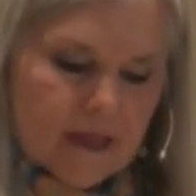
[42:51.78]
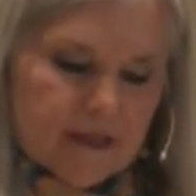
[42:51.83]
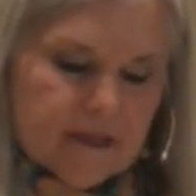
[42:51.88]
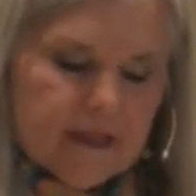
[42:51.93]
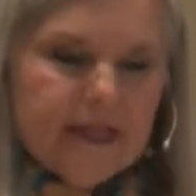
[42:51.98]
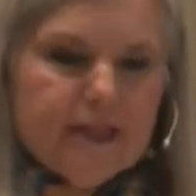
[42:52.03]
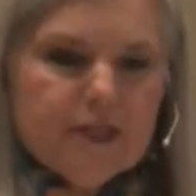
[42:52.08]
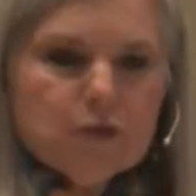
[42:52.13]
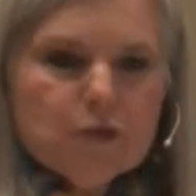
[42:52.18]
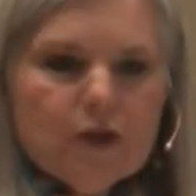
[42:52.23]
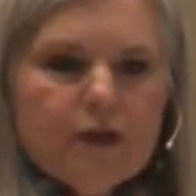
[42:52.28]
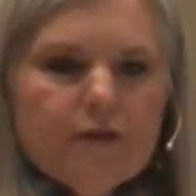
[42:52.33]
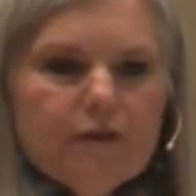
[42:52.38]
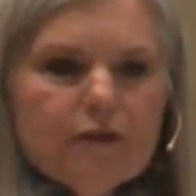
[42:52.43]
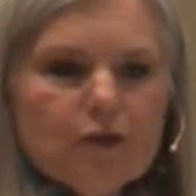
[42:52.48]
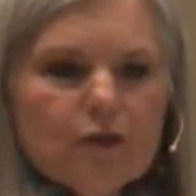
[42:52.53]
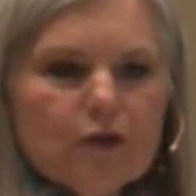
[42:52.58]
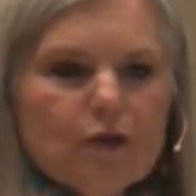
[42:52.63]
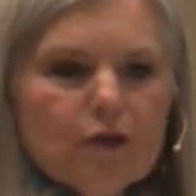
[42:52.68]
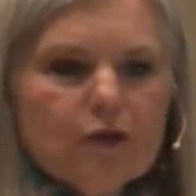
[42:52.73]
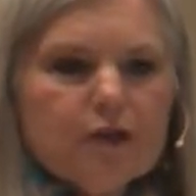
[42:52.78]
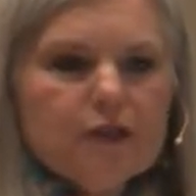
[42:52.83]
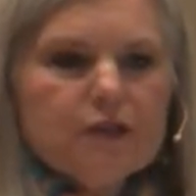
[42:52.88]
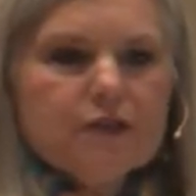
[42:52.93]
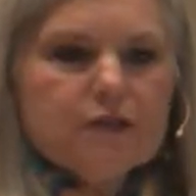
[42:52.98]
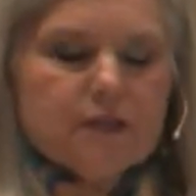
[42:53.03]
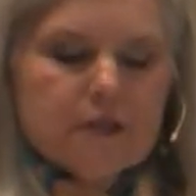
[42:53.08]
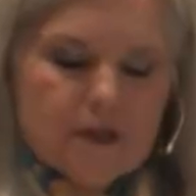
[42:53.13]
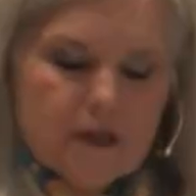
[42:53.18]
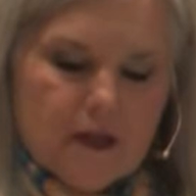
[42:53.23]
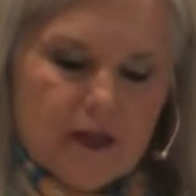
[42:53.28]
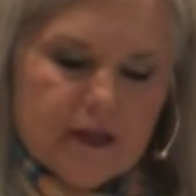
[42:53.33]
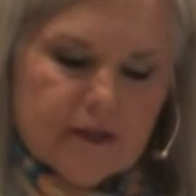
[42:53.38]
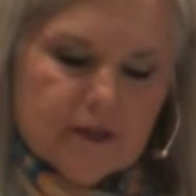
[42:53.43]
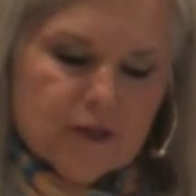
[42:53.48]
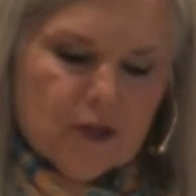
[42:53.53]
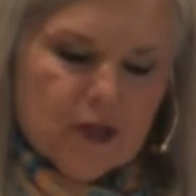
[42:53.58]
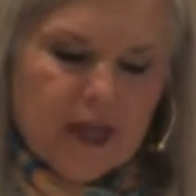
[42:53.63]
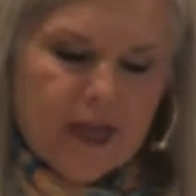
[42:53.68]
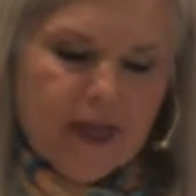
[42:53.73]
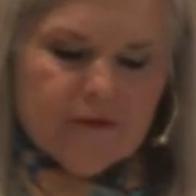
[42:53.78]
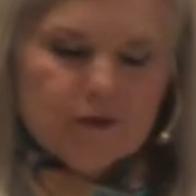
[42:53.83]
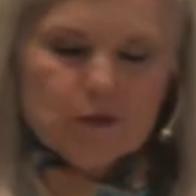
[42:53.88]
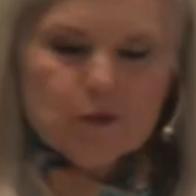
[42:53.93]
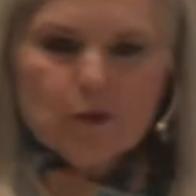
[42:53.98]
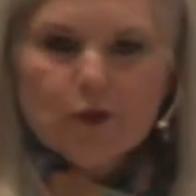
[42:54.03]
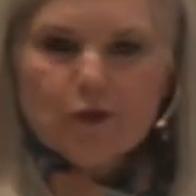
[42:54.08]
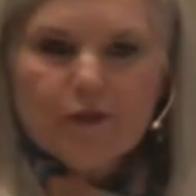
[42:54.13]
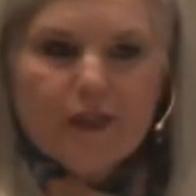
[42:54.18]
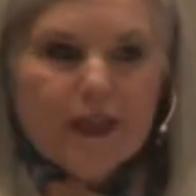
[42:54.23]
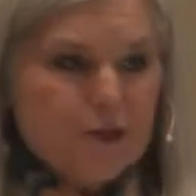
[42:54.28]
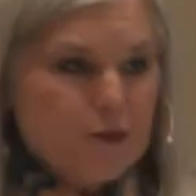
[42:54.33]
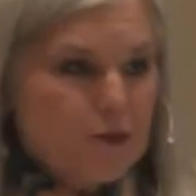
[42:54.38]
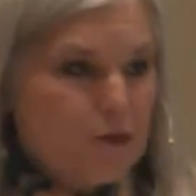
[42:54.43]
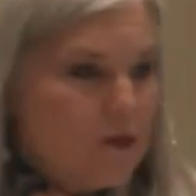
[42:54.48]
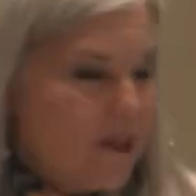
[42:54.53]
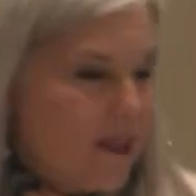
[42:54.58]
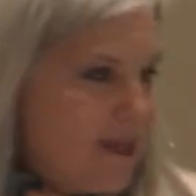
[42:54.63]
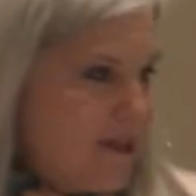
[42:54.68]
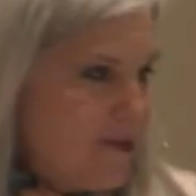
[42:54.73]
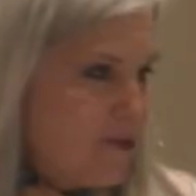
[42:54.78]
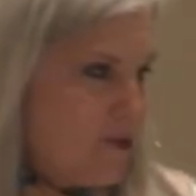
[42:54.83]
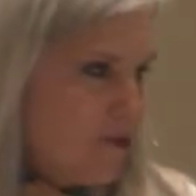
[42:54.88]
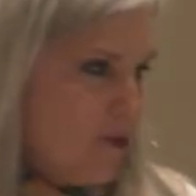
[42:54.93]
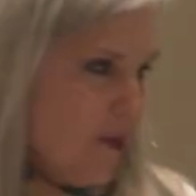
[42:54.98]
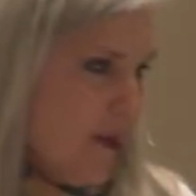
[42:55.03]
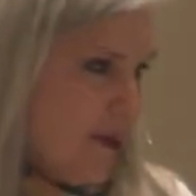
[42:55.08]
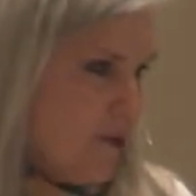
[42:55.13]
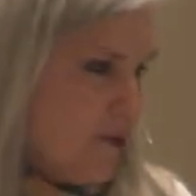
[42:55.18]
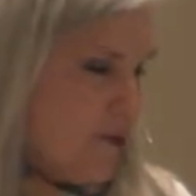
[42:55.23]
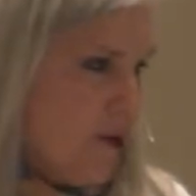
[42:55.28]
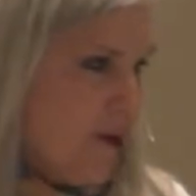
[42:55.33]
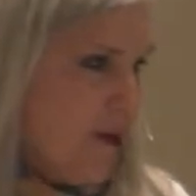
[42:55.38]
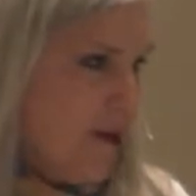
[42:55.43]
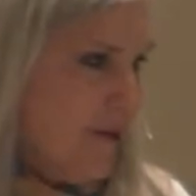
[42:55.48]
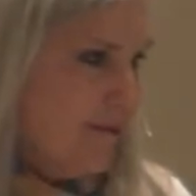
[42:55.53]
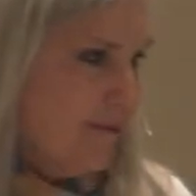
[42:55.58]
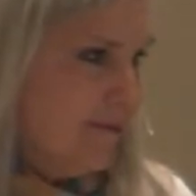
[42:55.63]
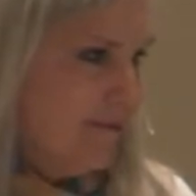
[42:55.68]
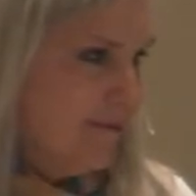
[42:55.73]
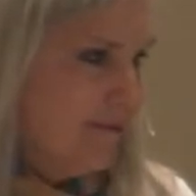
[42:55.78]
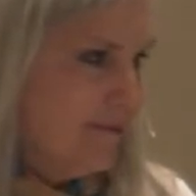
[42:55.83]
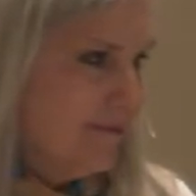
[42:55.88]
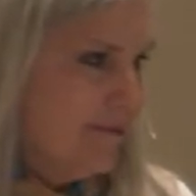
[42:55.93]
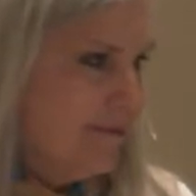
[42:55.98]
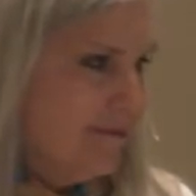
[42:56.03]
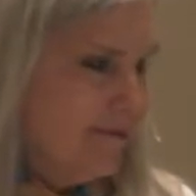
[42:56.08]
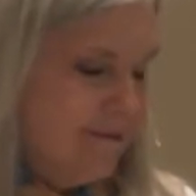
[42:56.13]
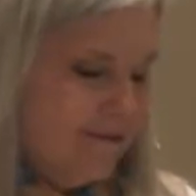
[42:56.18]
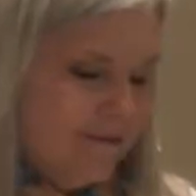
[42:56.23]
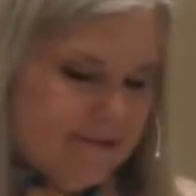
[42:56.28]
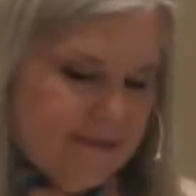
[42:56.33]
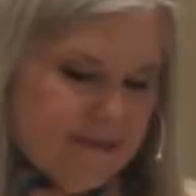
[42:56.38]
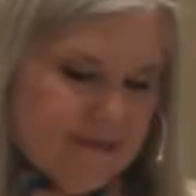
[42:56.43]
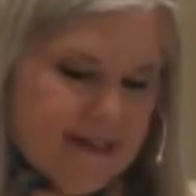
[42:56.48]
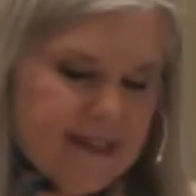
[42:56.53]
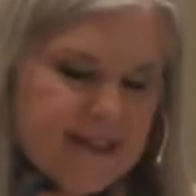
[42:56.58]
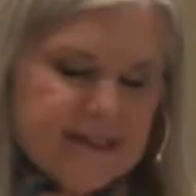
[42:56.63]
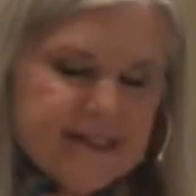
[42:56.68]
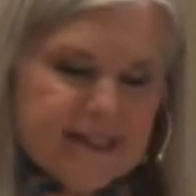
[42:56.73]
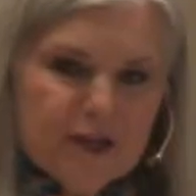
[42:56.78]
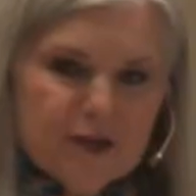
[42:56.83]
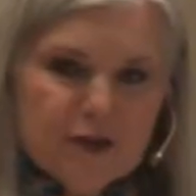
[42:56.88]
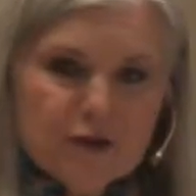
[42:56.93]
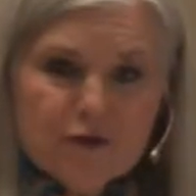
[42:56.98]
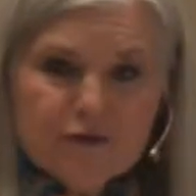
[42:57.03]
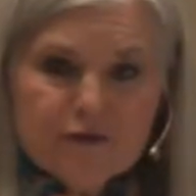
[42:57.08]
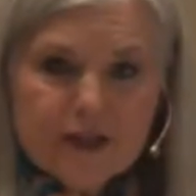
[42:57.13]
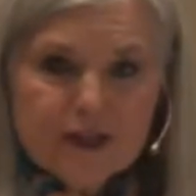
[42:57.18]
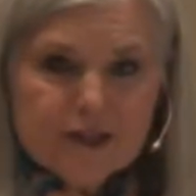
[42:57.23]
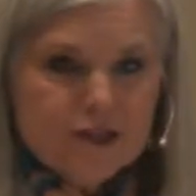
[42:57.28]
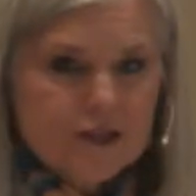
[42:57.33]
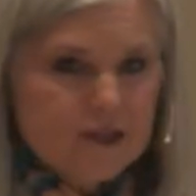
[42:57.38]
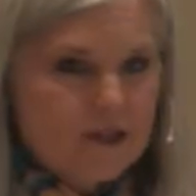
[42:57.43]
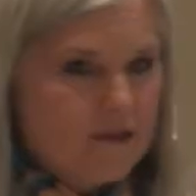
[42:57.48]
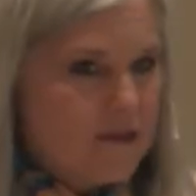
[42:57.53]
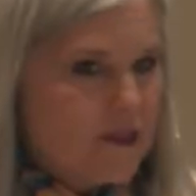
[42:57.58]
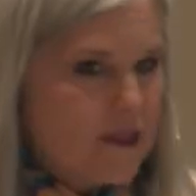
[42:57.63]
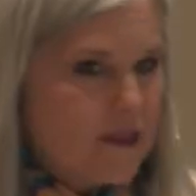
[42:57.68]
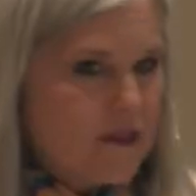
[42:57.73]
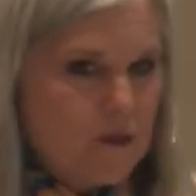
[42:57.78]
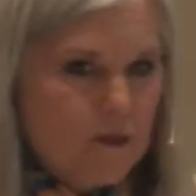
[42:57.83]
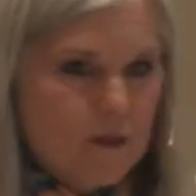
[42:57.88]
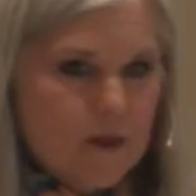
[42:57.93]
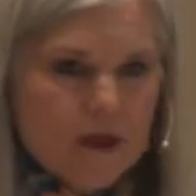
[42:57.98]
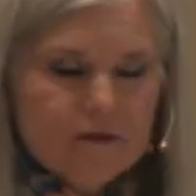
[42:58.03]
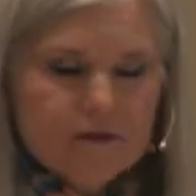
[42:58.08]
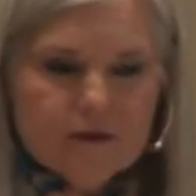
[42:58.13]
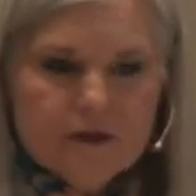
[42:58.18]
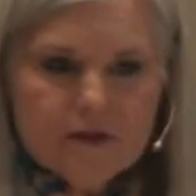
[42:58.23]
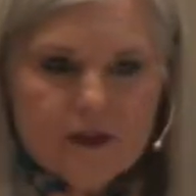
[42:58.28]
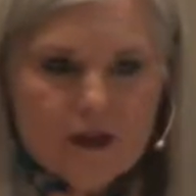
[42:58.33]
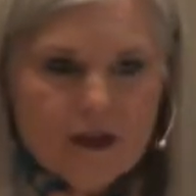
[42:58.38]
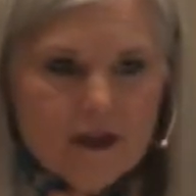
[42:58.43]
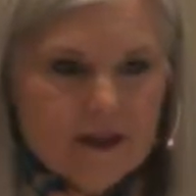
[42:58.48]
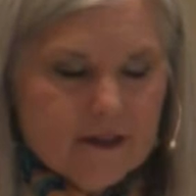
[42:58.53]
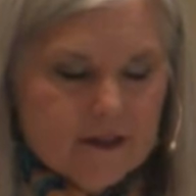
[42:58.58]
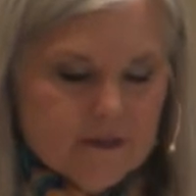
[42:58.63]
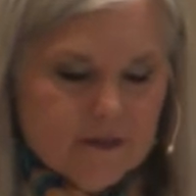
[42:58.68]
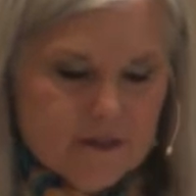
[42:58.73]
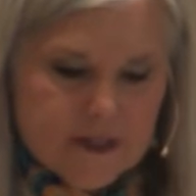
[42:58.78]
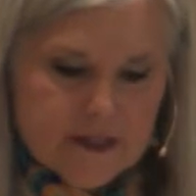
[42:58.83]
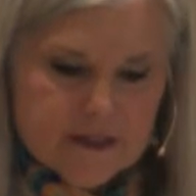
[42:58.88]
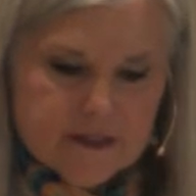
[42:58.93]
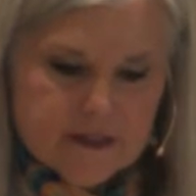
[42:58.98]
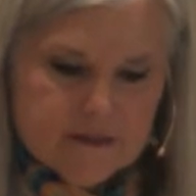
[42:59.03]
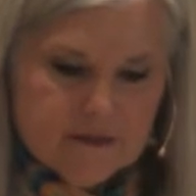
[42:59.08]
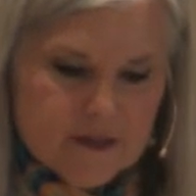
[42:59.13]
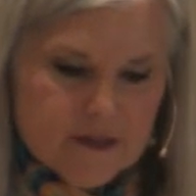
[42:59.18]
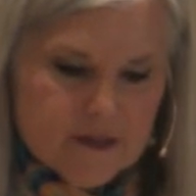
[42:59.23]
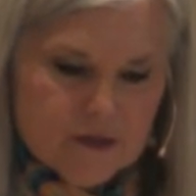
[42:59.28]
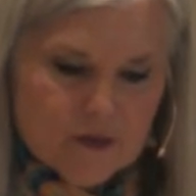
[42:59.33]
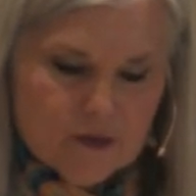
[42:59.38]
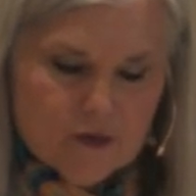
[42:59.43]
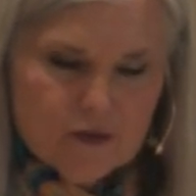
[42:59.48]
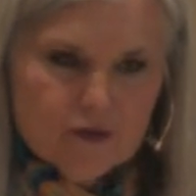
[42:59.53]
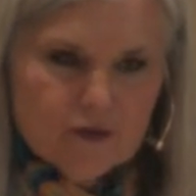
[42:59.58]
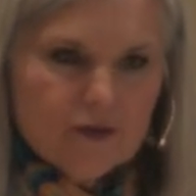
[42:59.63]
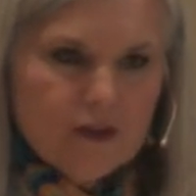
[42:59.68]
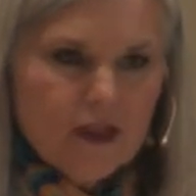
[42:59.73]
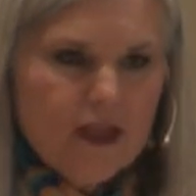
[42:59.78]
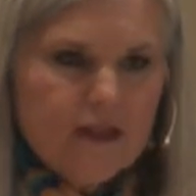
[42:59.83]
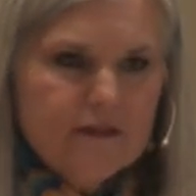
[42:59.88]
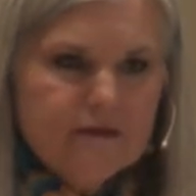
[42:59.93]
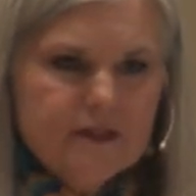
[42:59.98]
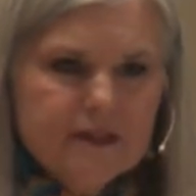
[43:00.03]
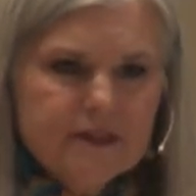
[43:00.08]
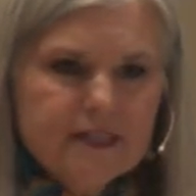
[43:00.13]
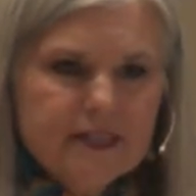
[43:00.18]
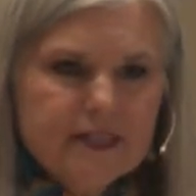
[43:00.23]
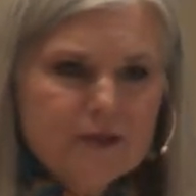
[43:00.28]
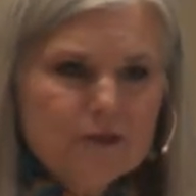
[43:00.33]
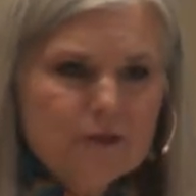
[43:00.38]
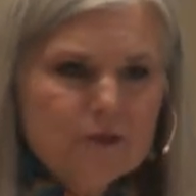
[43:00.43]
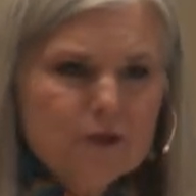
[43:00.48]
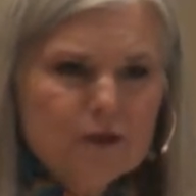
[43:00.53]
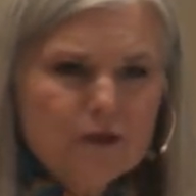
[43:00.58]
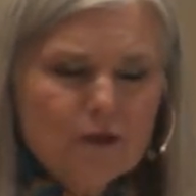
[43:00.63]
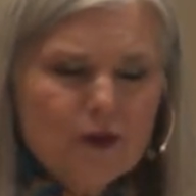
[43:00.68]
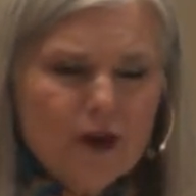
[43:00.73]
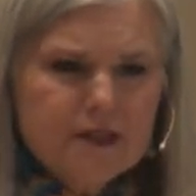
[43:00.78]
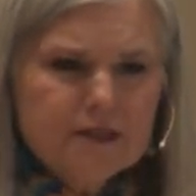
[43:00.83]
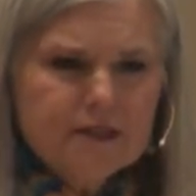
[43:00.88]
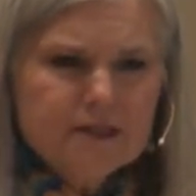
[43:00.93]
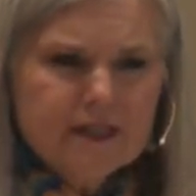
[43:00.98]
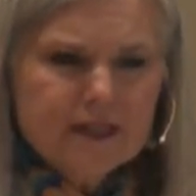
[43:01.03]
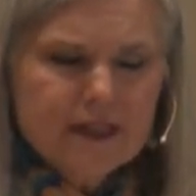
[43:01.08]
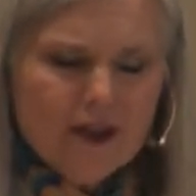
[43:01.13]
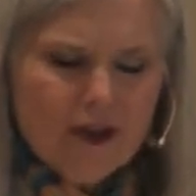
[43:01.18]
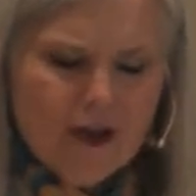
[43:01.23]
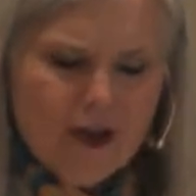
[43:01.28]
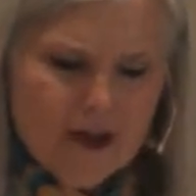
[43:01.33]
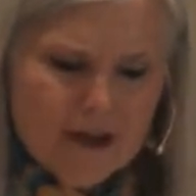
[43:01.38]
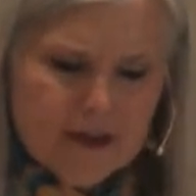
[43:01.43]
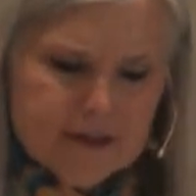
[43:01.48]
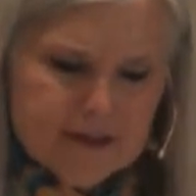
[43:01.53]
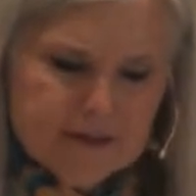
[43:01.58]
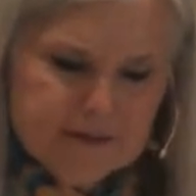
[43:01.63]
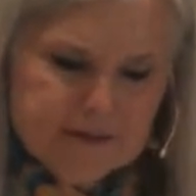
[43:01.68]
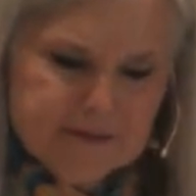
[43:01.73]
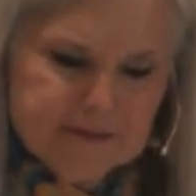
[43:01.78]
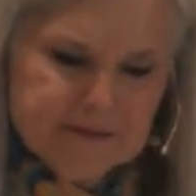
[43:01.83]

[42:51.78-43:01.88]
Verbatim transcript: Ladies, whatever your hurt is tonight, look heavenward. That's where the answer lies, right? Set your affection on things above, not on things of this earth. Your life is hidden with Christ in God.